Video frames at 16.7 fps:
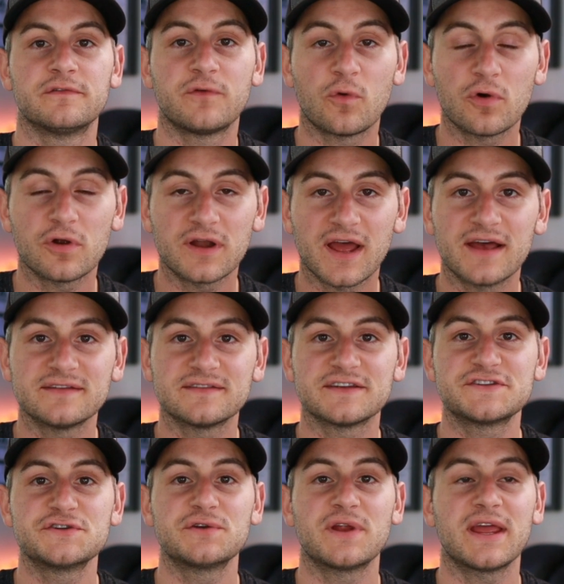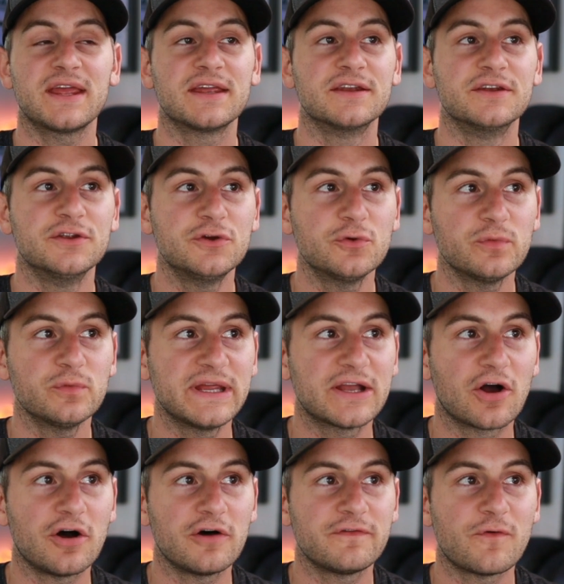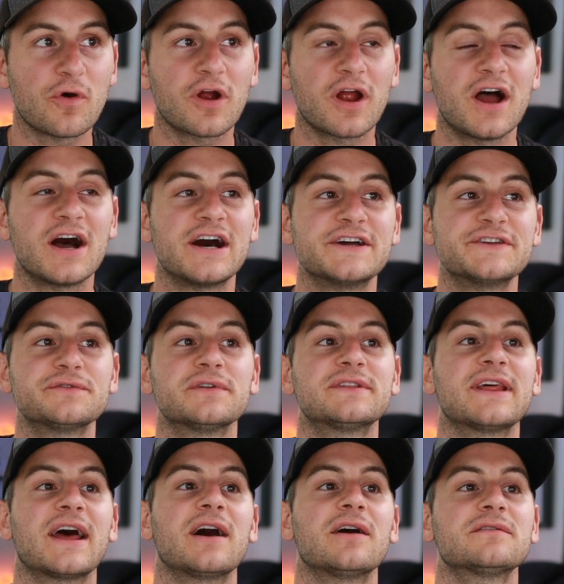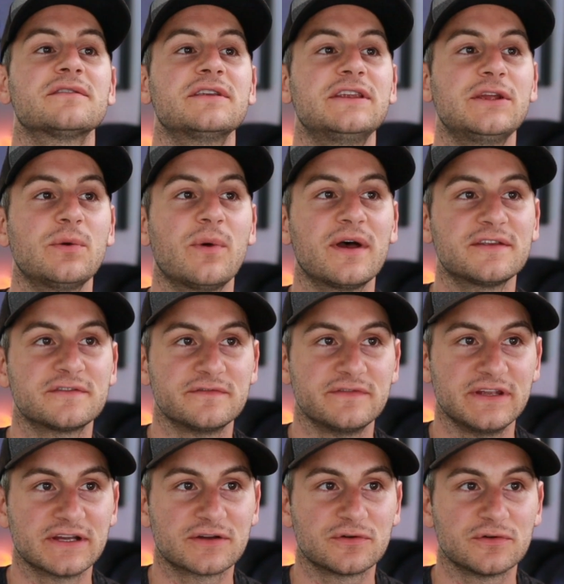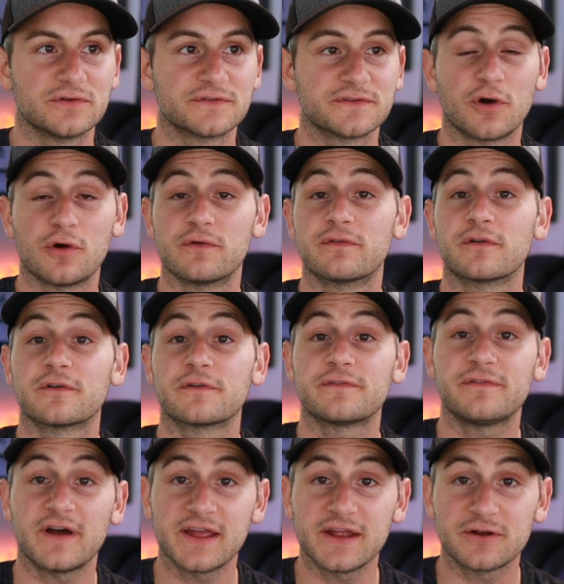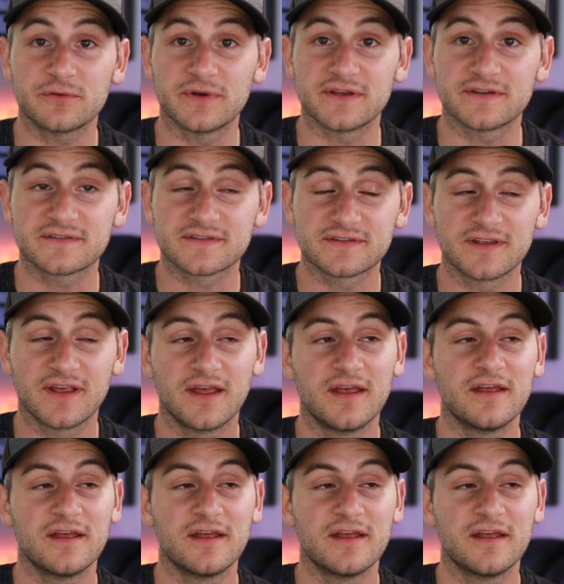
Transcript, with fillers: Ford has issued a new recall for 100 100,000 US vehicles over fire risks.